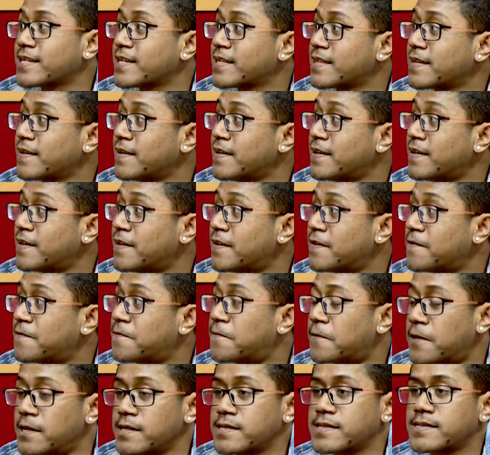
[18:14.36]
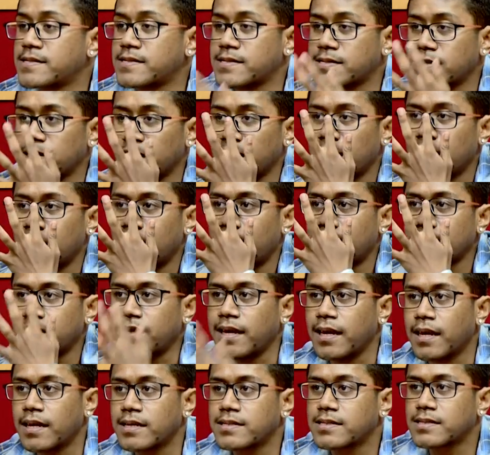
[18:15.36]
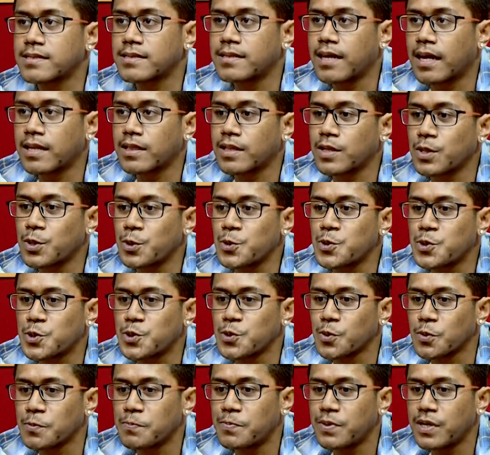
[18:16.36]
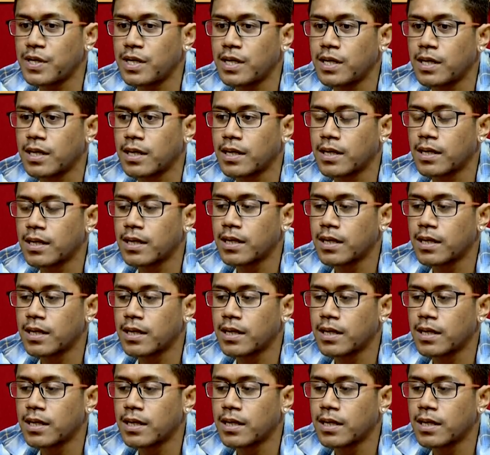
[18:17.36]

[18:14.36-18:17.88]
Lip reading: is the first things that you should be